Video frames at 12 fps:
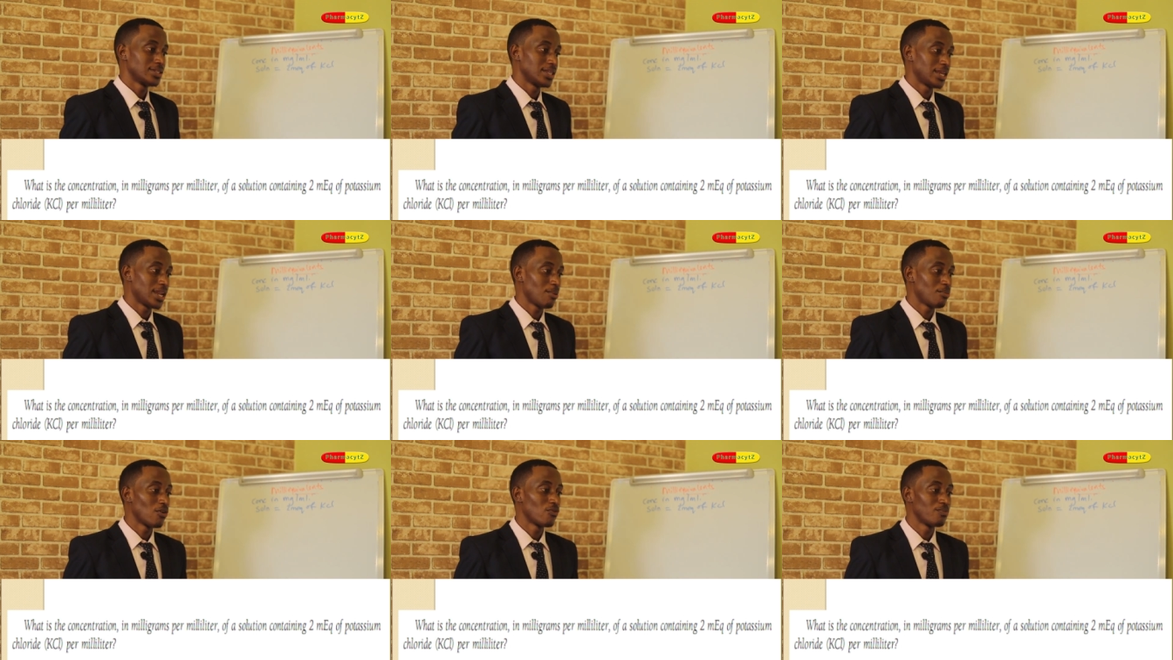the
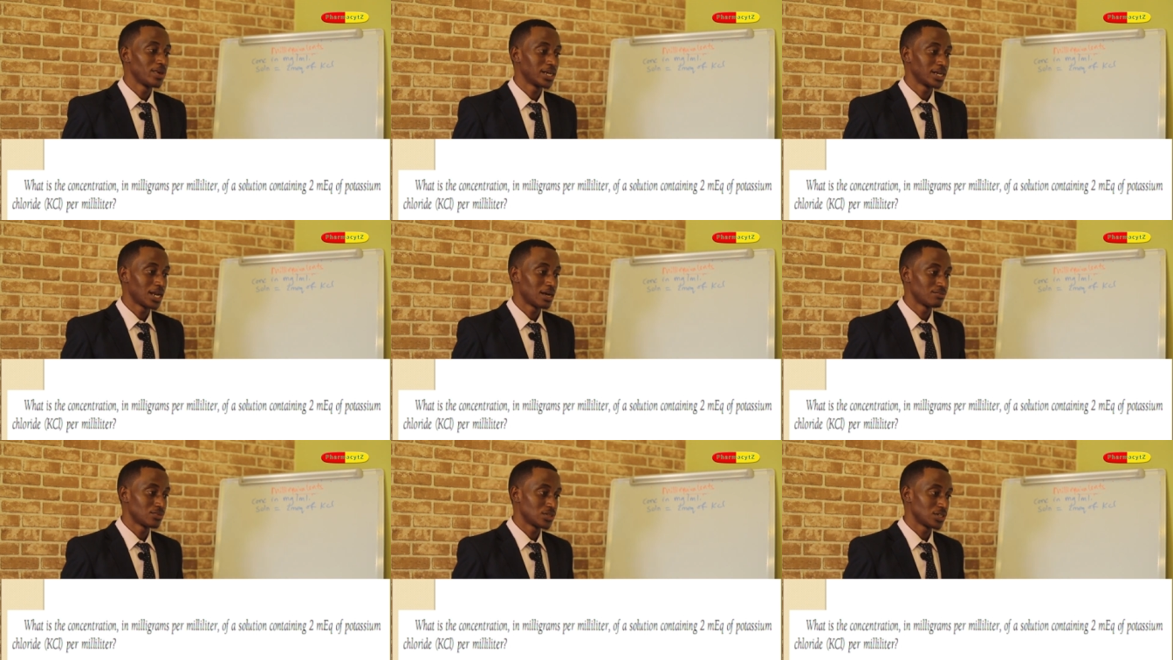number of
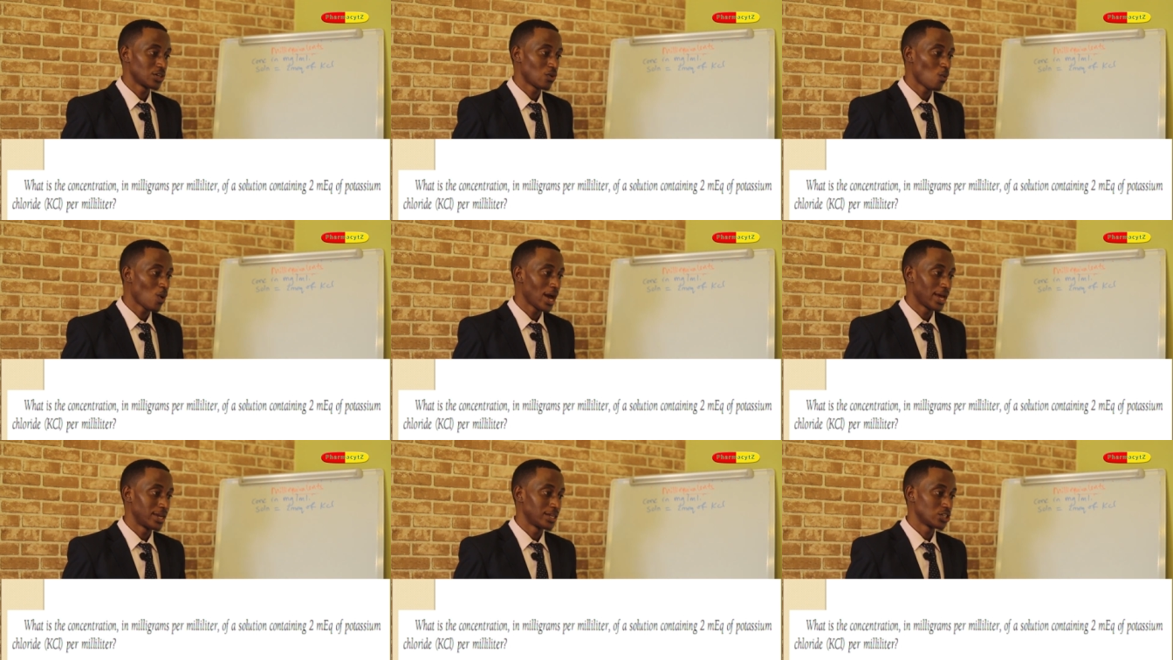milligrams
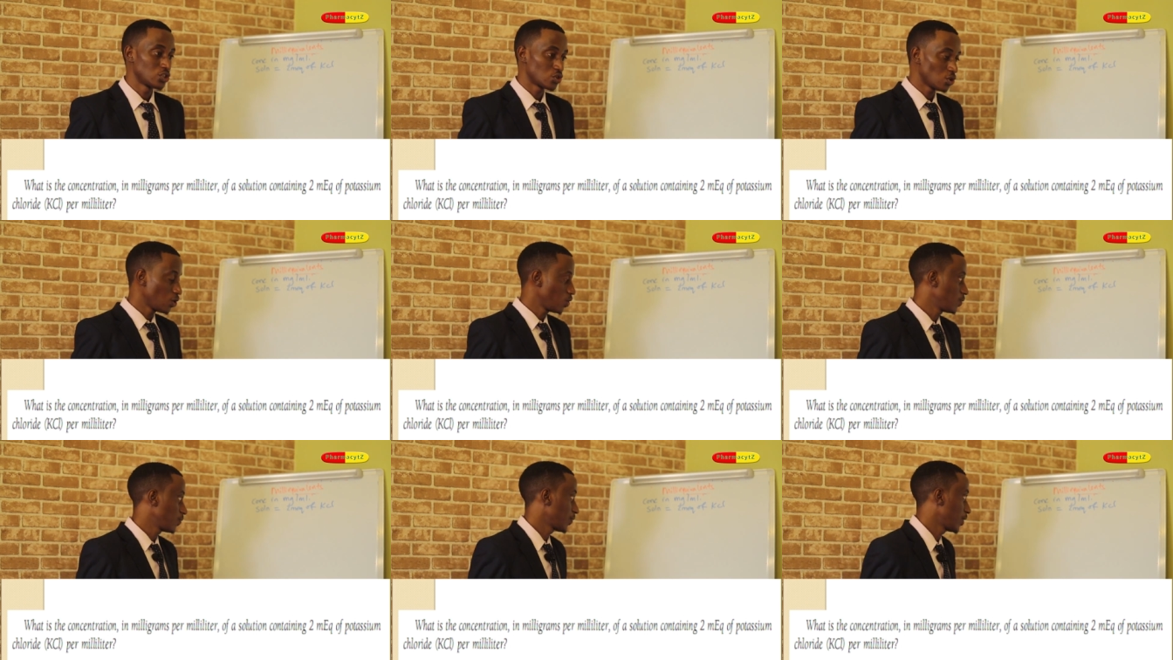required.
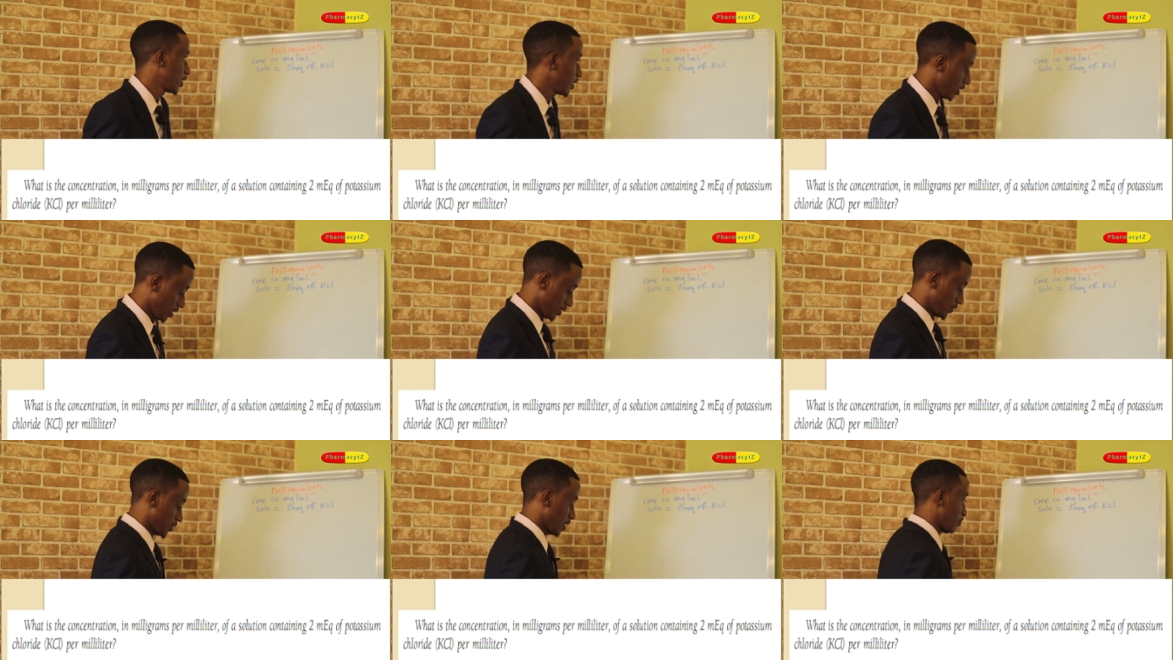So
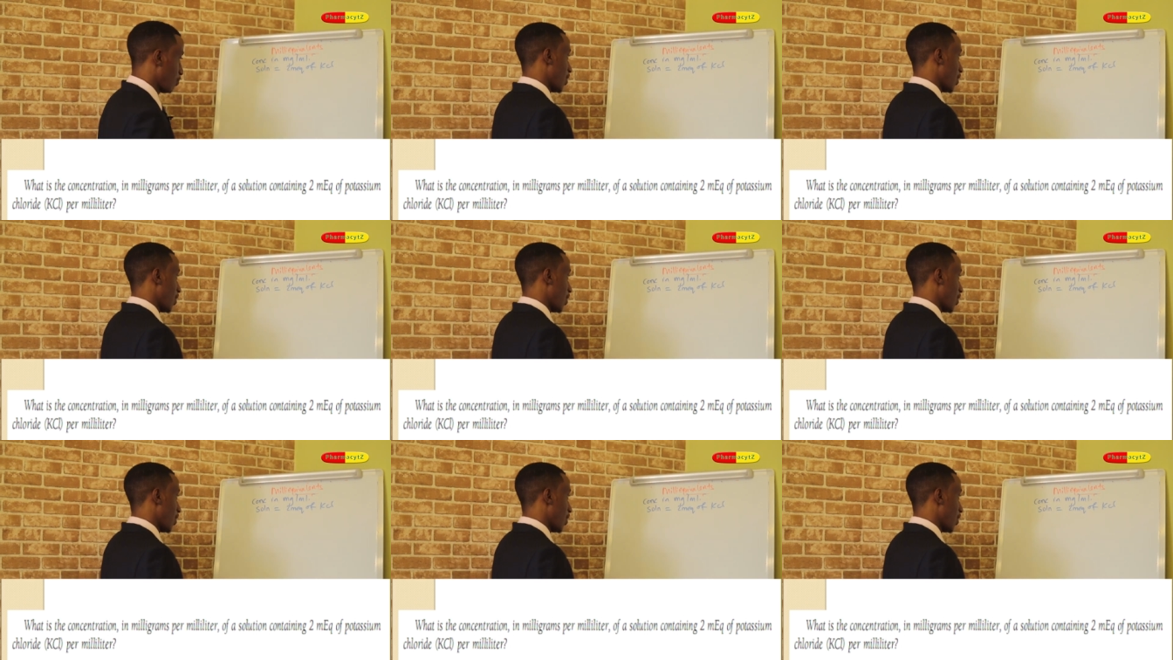step